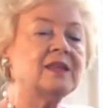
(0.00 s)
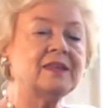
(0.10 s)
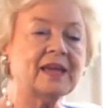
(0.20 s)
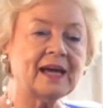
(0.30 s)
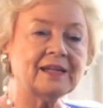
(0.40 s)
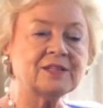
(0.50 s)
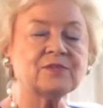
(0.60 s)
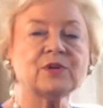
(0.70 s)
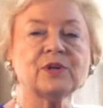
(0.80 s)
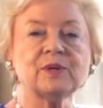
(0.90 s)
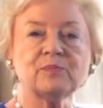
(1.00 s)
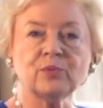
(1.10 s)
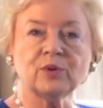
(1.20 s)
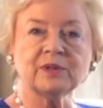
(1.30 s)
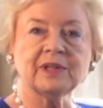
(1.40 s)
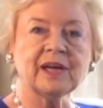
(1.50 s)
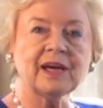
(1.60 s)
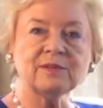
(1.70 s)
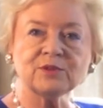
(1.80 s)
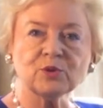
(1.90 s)
that is very important. And I
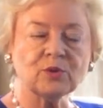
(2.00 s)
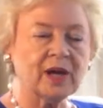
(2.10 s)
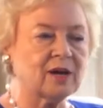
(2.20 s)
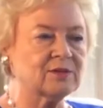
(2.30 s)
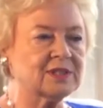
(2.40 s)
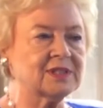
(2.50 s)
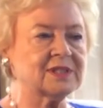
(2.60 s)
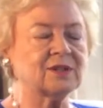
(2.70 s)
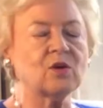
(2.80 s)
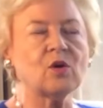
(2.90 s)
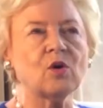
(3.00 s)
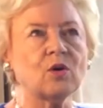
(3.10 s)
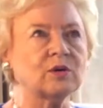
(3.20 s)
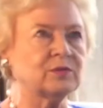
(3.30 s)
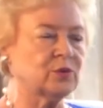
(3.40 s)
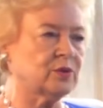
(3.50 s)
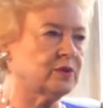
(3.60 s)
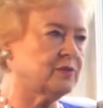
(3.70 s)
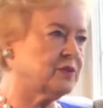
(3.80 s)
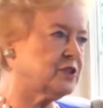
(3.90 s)
have sold houses in all of
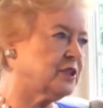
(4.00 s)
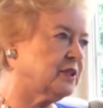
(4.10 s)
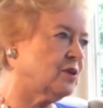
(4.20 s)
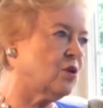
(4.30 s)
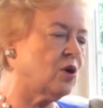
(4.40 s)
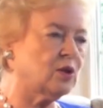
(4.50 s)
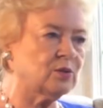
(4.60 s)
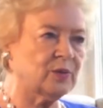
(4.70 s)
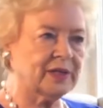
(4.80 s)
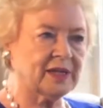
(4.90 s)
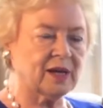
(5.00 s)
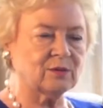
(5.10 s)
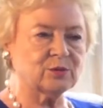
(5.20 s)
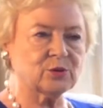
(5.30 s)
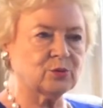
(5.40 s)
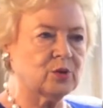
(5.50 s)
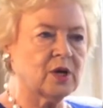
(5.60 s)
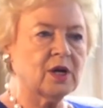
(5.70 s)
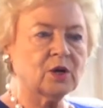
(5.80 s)
Northern Virginia, all the way down to